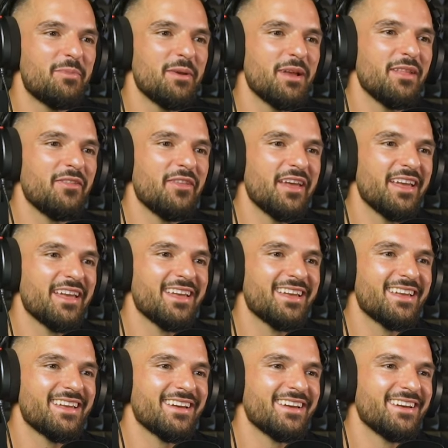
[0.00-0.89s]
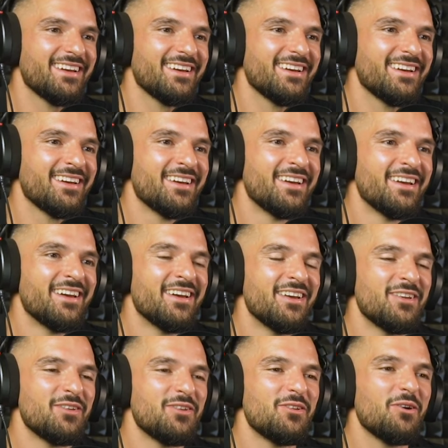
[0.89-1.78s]
building uh,
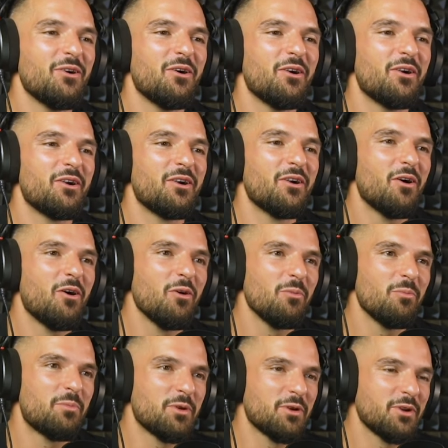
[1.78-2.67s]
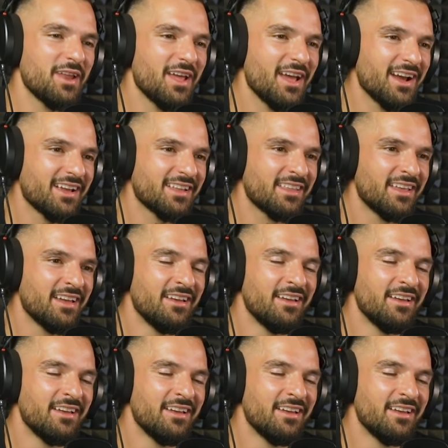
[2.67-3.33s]
your own product.